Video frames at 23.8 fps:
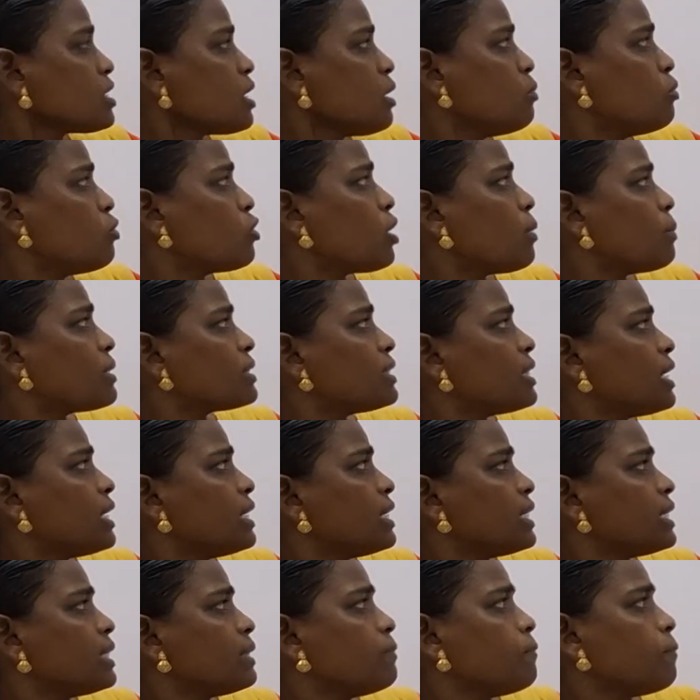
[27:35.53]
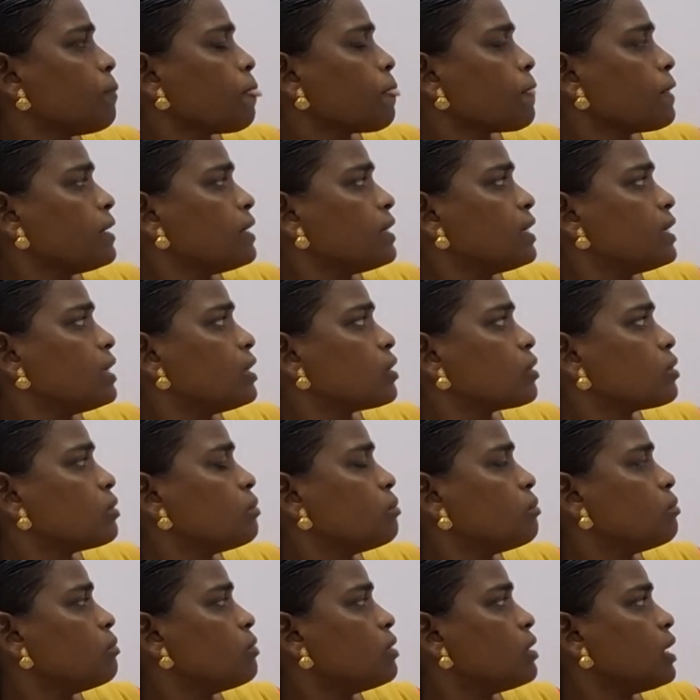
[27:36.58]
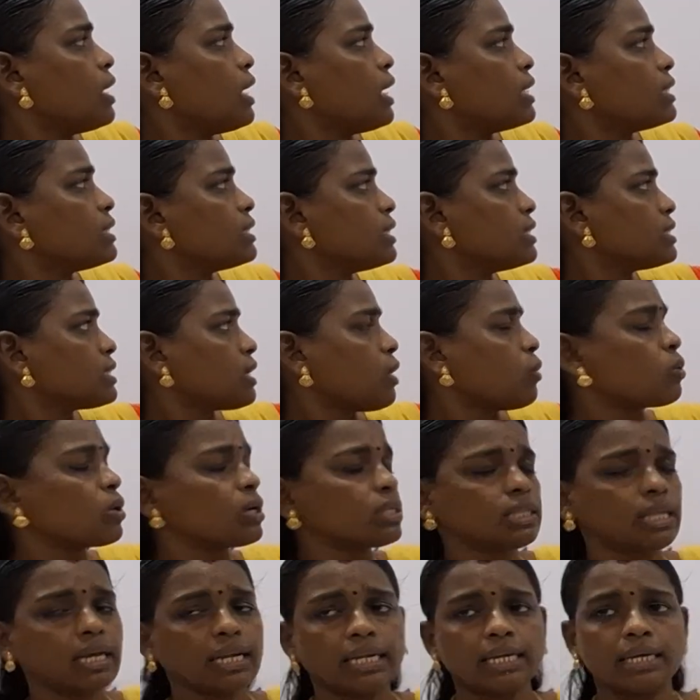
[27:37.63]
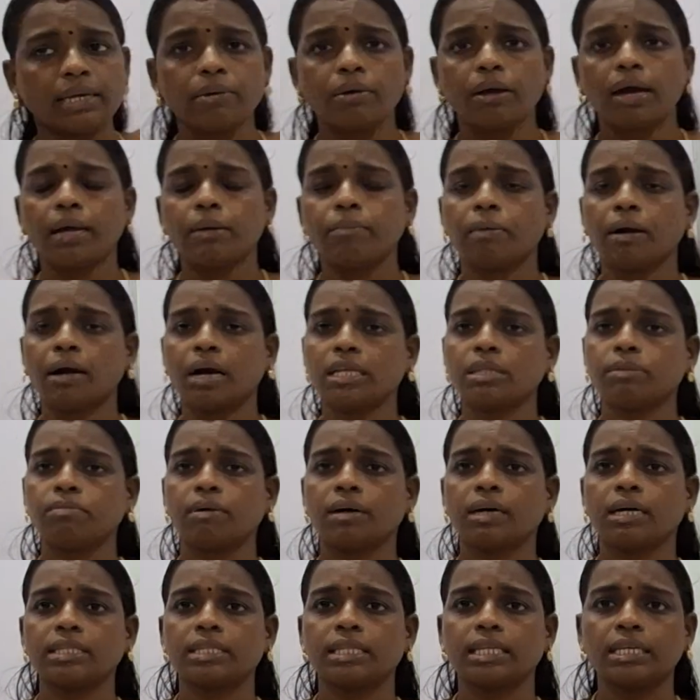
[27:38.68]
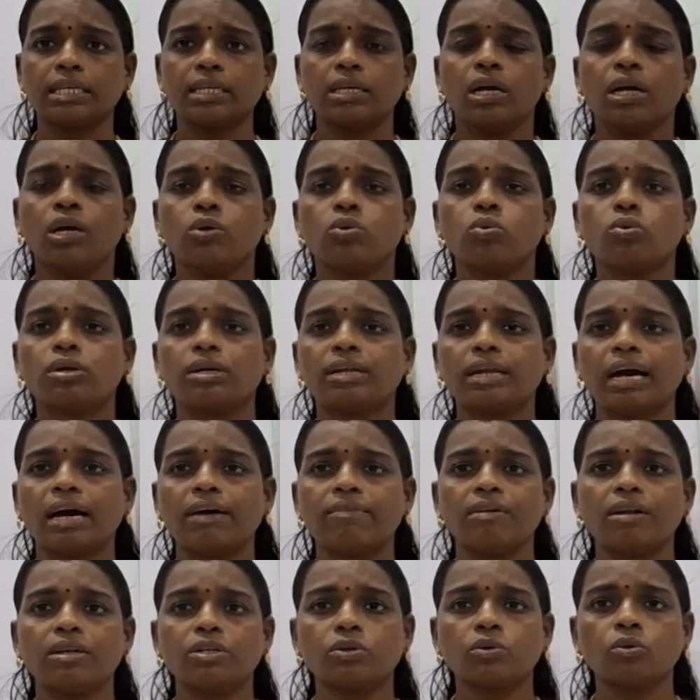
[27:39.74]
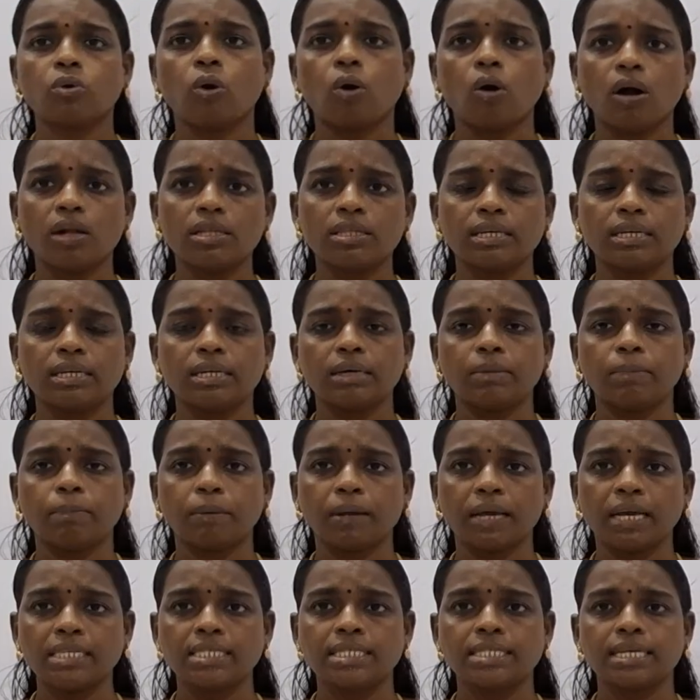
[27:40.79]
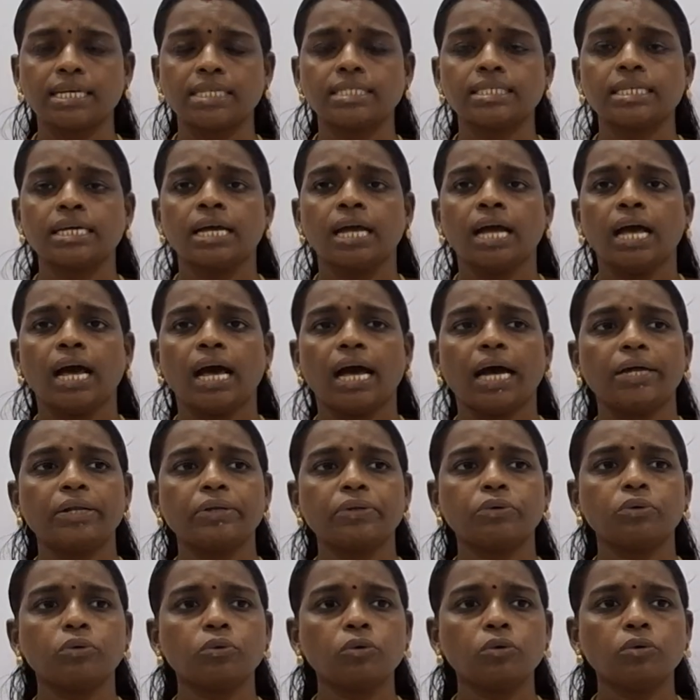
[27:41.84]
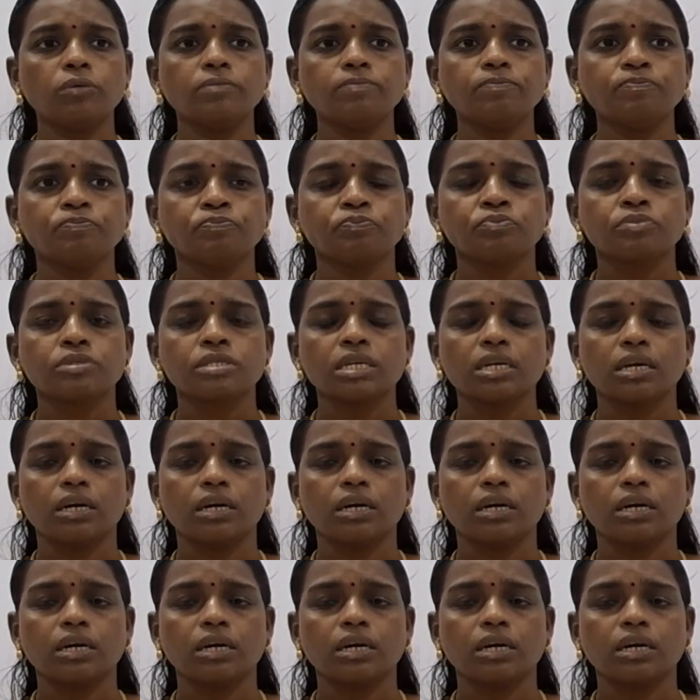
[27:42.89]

Muhammad Ali and Shaukat Ali and Mahatma Gandhi, who traveled to all the places and who